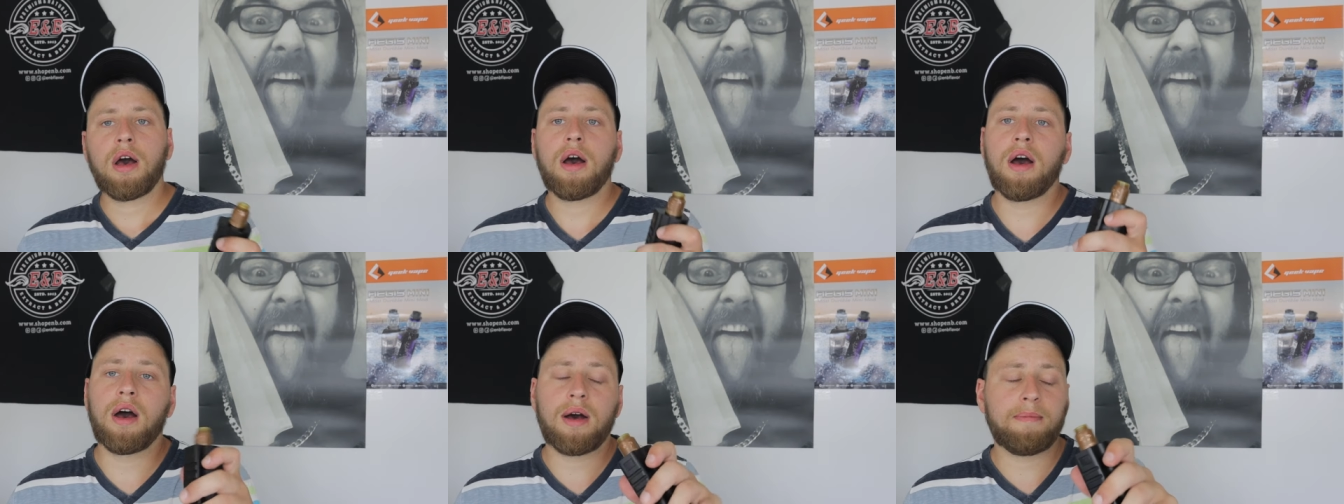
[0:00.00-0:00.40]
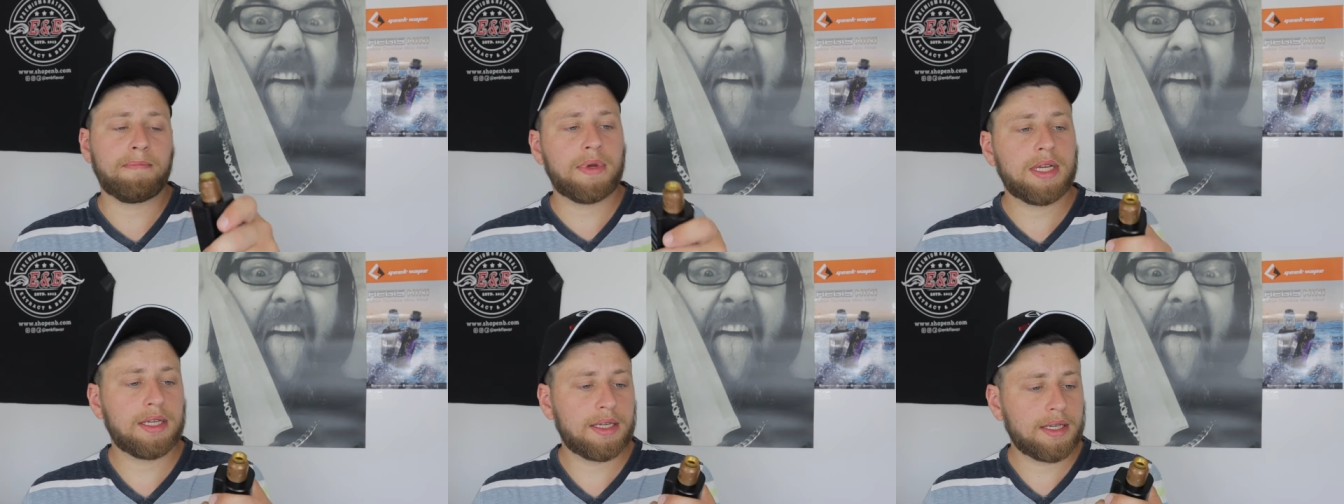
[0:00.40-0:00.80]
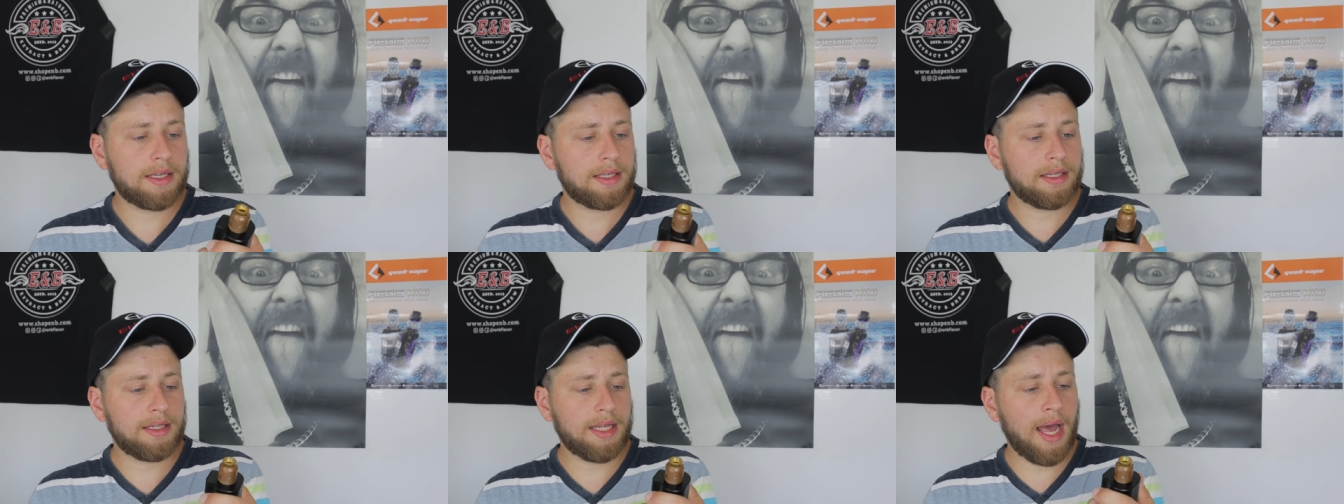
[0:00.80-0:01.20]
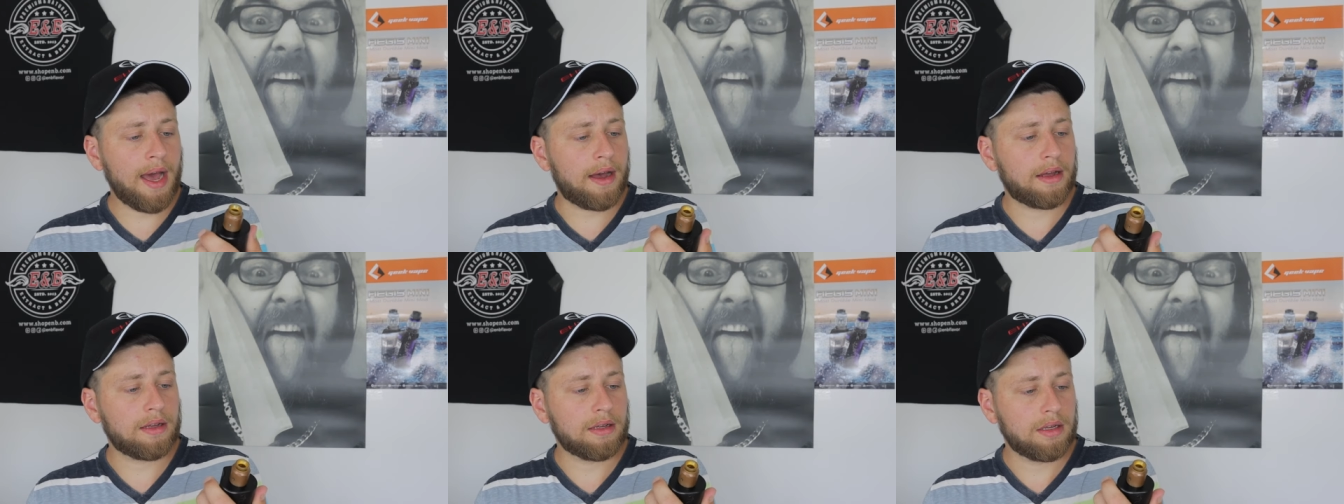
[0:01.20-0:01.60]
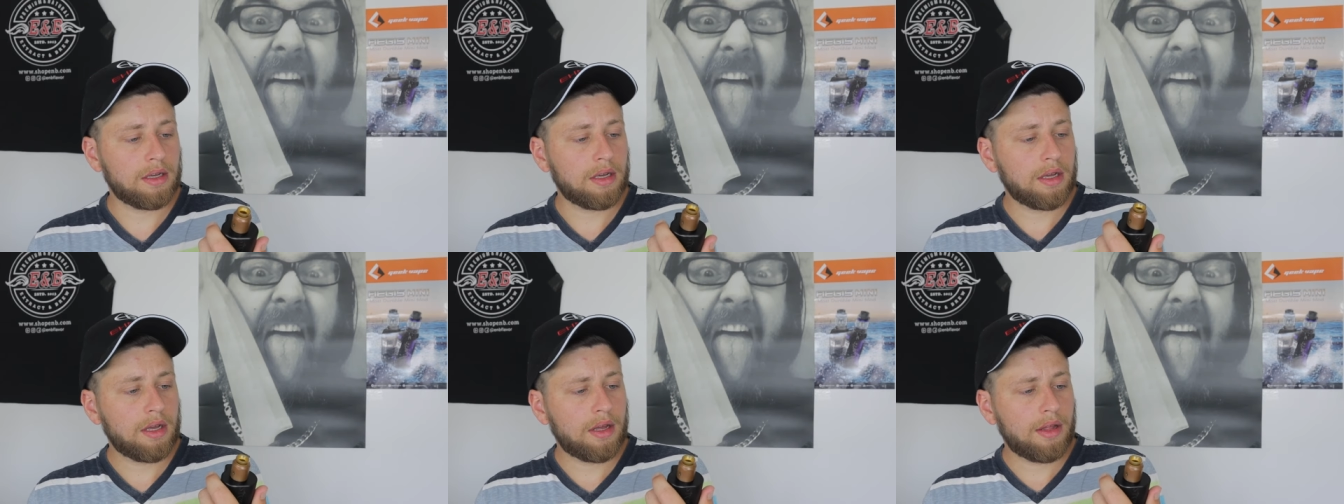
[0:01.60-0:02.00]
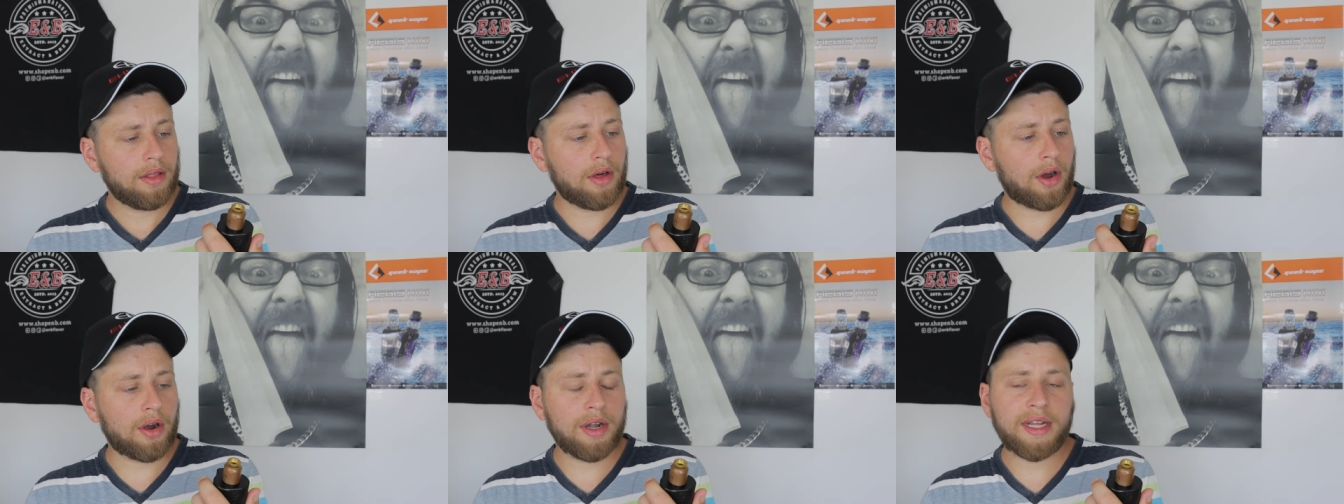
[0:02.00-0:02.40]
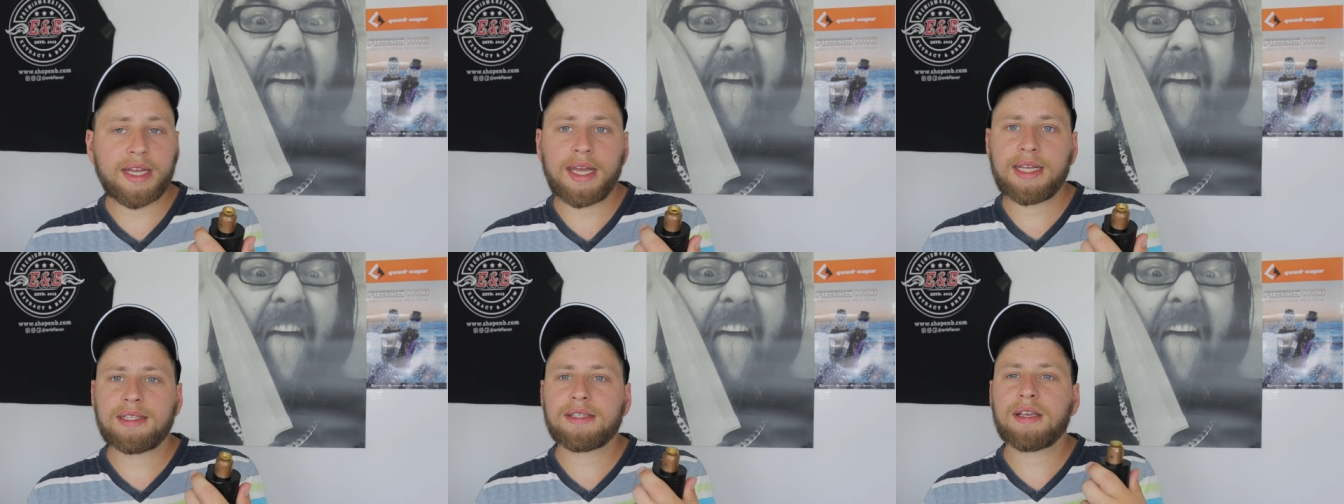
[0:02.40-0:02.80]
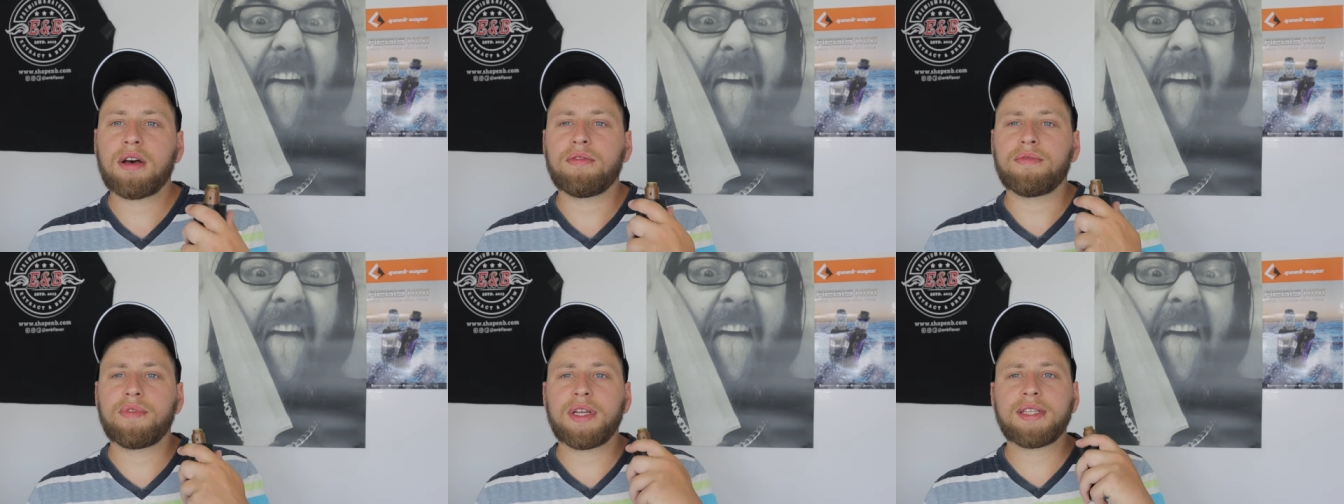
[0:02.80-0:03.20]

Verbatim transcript: um, yeah, the RDA itself.